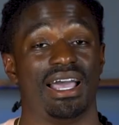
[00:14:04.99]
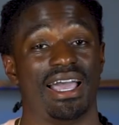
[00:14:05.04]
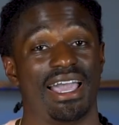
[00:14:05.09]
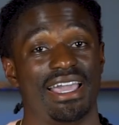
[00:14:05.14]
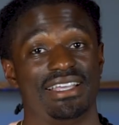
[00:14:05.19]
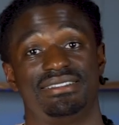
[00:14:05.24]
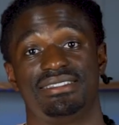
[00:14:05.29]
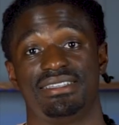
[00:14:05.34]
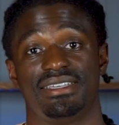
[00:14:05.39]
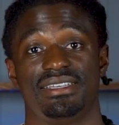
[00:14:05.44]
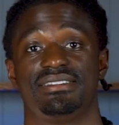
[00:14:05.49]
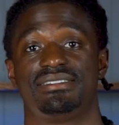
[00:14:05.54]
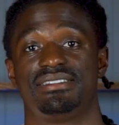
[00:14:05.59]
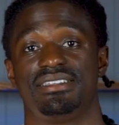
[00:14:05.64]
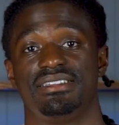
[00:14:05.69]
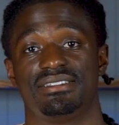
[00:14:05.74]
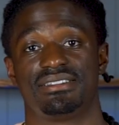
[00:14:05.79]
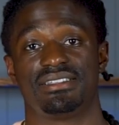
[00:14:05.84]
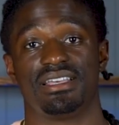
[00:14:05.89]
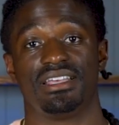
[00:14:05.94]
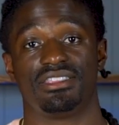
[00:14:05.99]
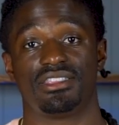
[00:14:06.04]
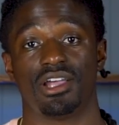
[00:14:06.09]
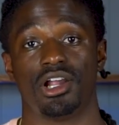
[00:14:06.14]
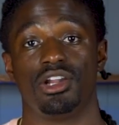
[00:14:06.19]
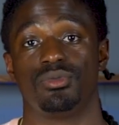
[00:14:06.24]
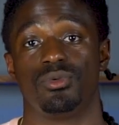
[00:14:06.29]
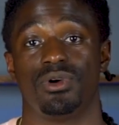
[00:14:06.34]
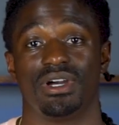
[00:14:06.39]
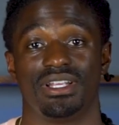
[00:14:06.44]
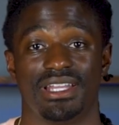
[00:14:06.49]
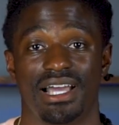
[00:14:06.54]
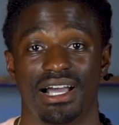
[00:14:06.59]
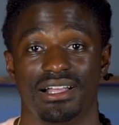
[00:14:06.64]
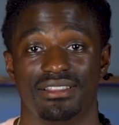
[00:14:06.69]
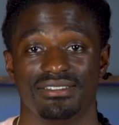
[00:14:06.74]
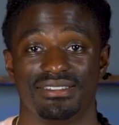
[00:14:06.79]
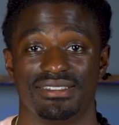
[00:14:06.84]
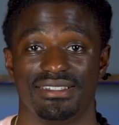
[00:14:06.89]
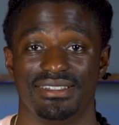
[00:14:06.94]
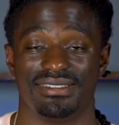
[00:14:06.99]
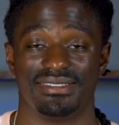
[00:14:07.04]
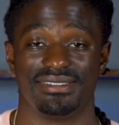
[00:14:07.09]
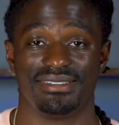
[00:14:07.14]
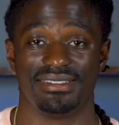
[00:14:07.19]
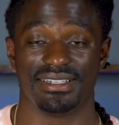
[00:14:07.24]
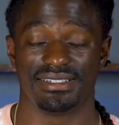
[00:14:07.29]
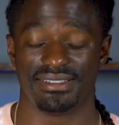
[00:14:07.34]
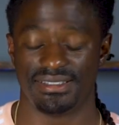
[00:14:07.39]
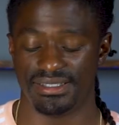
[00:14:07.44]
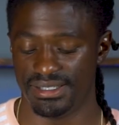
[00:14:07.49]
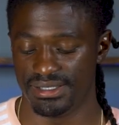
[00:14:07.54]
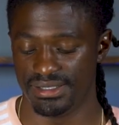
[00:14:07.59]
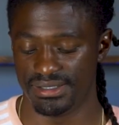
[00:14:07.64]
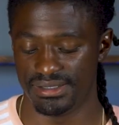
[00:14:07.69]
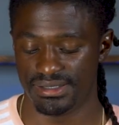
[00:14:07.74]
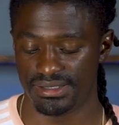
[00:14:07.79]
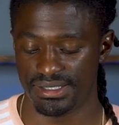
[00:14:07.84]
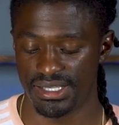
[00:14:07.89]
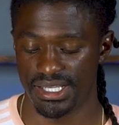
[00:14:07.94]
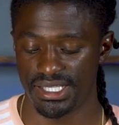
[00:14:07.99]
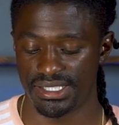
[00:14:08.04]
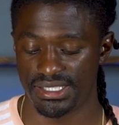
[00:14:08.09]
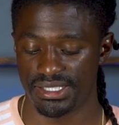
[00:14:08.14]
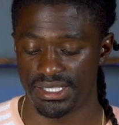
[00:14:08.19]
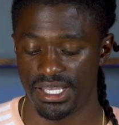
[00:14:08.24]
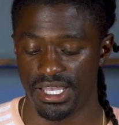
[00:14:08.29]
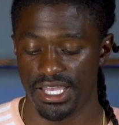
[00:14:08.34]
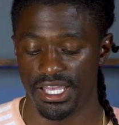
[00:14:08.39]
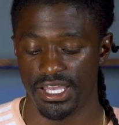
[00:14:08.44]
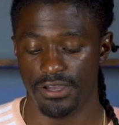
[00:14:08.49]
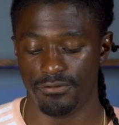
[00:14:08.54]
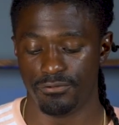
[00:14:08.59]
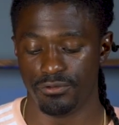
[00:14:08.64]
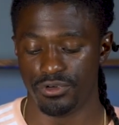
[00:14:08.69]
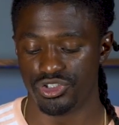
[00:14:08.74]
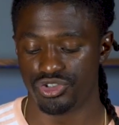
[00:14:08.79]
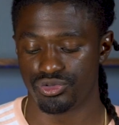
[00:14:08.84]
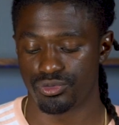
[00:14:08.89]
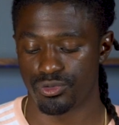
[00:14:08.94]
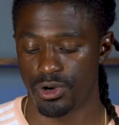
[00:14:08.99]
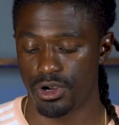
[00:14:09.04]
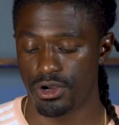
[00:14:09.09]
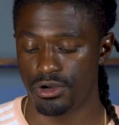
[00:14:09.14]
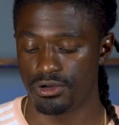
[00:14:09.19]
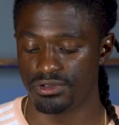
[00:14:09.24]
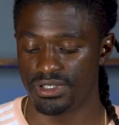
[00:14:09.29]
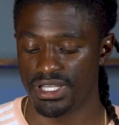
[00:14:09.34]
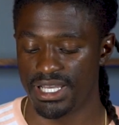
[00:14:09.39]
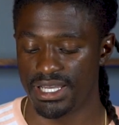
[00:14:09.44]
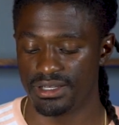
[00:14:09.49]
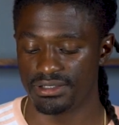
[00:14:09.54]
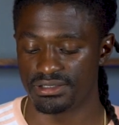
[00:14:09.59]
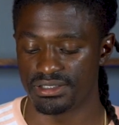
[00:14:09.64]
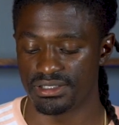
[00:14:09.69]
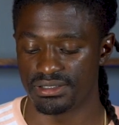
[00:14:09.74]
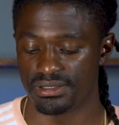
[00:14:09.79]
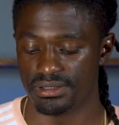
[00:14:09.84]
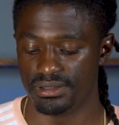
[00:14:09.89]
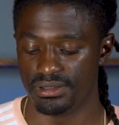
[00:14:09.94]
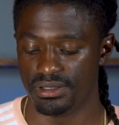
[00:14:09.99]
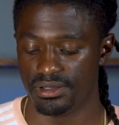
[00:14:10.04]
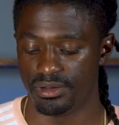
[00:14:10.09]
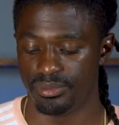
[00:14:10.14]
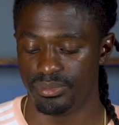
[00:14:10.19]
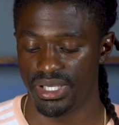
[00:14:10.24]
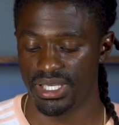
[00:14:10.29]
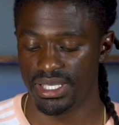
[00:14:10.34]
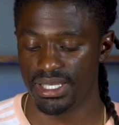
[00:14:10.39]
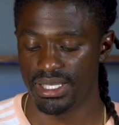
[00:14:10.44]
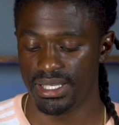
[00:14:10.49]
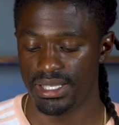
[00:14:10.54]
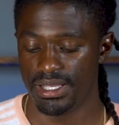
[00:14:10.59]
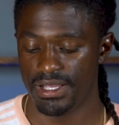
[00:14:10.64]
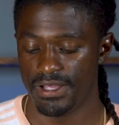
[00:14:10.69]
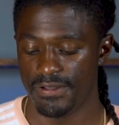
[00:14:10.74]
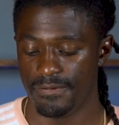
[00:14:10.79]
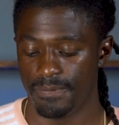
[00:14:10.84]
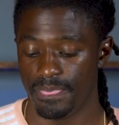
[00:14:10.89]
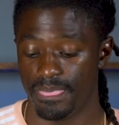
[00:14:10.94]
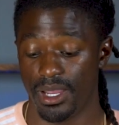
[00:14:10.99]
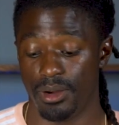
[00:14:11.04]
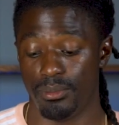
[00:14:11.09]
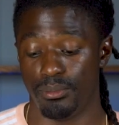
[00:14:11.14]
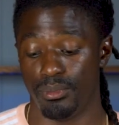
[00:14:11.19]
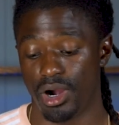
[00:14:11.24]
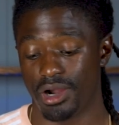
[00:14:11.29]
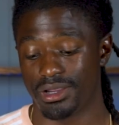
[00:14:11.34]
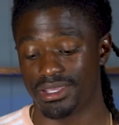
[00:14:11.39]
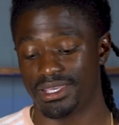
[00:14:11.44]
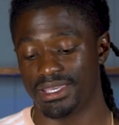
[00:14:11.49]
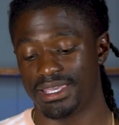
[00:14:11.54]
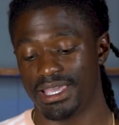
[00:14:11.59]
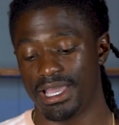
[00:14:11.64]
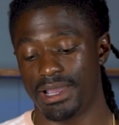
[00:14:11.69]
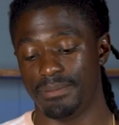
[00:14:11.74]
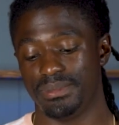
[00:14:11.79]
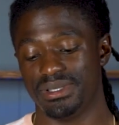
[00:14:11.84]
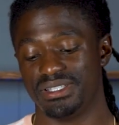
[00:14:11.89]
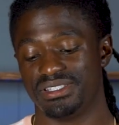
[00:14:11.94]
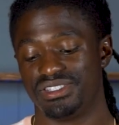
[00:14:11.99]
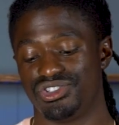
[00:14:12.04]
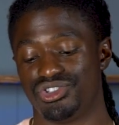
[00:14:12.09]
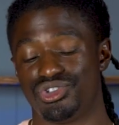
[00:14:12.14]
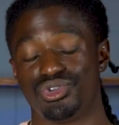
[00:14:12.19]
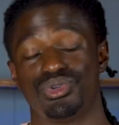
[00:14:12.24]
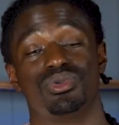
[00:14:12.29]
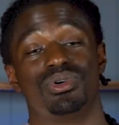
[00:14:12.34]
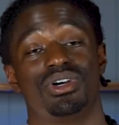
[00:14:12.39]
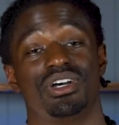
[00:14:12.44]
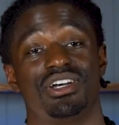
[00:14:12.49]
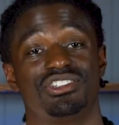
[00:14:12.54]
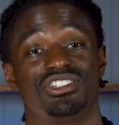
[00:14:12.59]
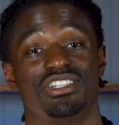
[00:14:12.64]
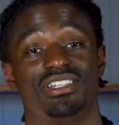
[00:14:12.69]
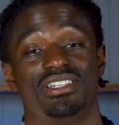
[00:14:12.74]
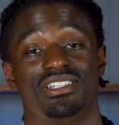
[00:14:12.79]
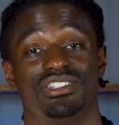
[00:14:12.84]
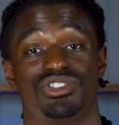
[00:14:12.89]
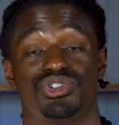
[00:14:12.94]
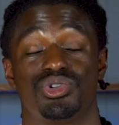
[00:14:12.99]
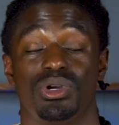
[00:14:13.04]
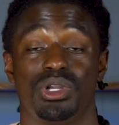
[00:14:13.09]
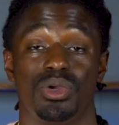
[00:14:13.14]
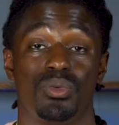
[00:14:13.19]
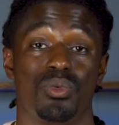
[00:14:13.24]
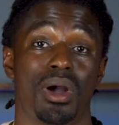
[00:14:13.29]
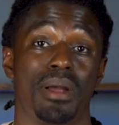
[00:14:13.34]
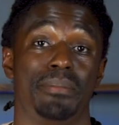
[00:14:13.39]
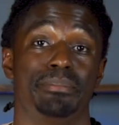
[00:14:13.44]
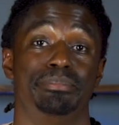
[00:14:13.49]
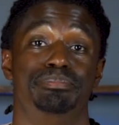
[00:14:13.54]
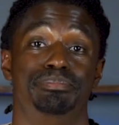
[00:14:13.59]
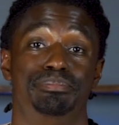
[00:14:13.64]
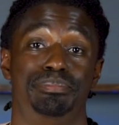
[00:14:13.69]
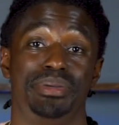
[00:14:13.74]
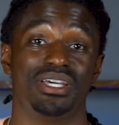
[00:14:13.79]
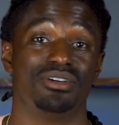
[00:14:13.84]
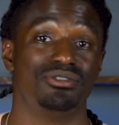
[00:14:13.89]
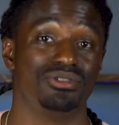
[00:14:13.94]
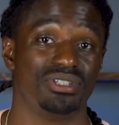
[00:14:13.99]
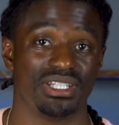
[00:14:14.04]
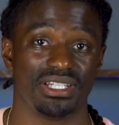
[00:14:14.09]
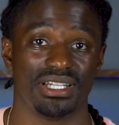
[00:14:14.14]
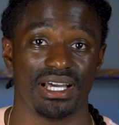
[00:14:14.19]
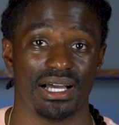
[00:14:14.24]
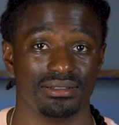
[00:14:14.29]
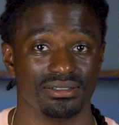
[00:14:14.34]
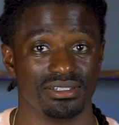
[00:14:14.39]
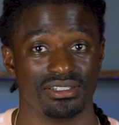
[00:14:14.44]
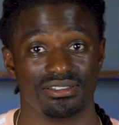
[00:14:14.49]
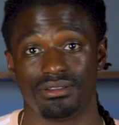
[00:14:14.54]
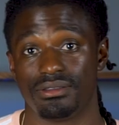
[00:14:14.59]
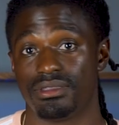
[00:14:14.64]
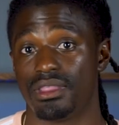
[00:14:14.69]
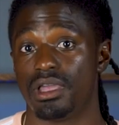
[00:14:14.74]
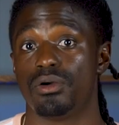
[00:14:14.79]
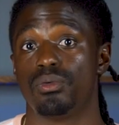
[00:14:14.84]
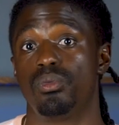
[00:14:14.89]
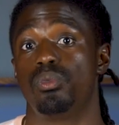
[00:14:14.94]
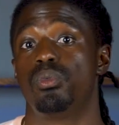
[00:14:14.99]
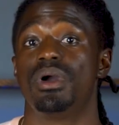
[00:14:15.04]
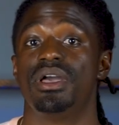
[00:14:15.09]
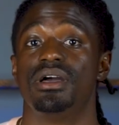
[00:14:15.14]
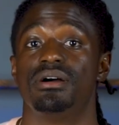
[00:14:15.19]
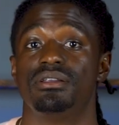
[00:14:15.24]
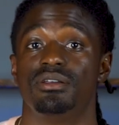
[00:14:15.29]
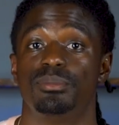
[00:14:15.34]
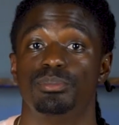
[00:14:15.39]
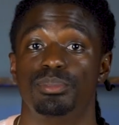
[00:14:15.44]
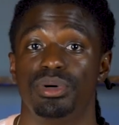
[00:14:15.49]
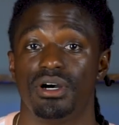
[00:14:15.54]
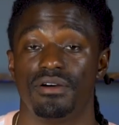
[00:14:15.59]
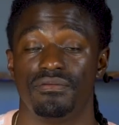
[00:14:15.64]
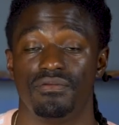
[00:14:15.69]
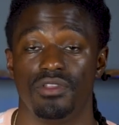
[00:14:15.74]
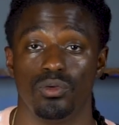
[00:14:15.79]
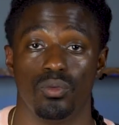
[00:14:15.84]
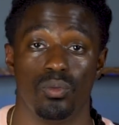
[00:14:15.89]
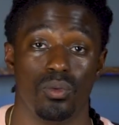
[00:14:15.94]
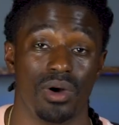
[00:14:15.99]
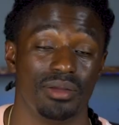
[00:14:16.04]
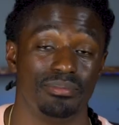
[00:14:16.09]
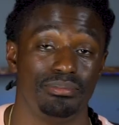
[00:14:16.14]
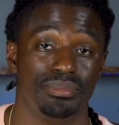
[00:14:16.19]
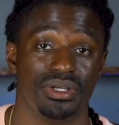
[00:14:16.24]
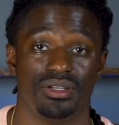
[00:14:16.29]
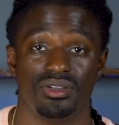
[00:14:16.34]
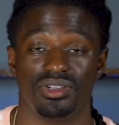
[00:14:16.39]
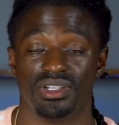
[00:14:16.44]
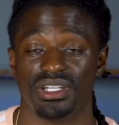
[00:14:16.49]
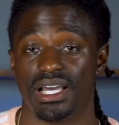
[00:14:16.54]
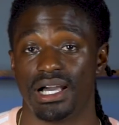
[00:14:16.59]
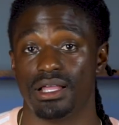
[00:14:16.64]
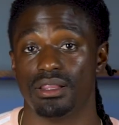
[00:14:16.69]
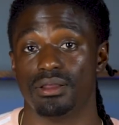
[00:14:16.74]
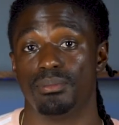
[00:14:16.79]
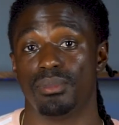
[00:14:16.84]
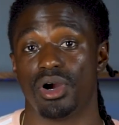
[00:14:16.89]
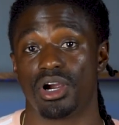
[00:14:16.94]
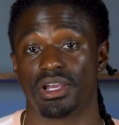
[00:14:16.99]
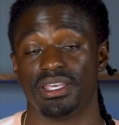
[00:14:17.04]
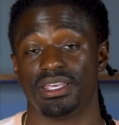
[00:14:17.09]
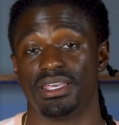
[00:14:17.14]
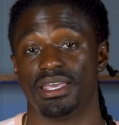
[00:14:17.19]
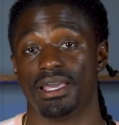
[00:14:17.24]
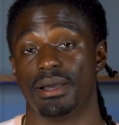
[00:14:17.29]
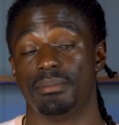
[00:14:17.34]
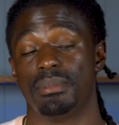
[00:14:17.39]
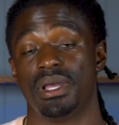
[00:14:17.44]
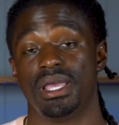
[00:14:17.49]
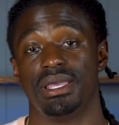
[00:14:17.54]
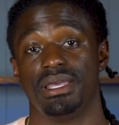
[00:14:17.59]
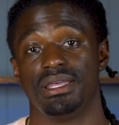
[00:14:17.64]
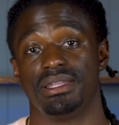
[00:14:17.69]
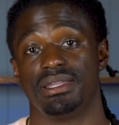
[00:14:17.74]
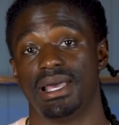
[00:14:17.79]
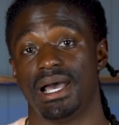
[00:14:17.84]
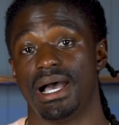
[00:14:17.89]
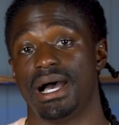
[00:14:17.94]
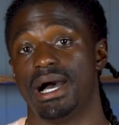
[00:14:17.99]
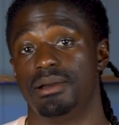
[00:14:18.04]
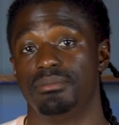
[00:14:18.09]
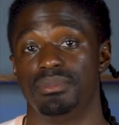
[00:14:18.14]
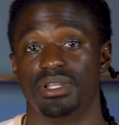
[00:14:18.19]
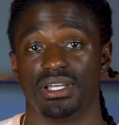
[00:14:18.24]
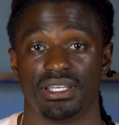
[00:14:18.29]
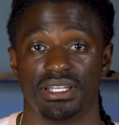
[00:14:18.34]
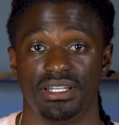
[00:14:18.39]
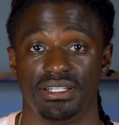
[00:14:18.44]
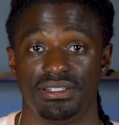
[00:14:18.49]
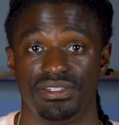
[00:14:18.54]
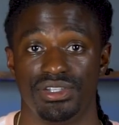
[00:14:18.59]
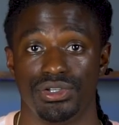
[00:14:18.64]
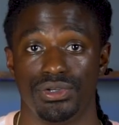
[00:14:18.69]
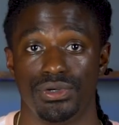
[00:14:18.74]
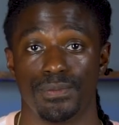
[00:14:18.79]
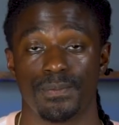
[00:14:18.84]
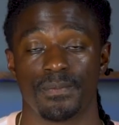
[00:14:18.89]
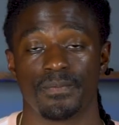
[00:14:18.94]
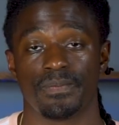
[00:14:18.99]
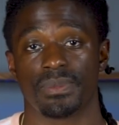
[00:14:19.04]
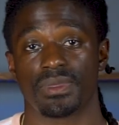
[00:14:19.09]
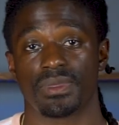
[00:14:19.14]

A T and T is at thirty-one dollars and sixteen cents. If we scroll down just a little bit, their market cap is two hundred twenty-one billion dollars. So they're well above the one billion dollars market cap that I'm looking into.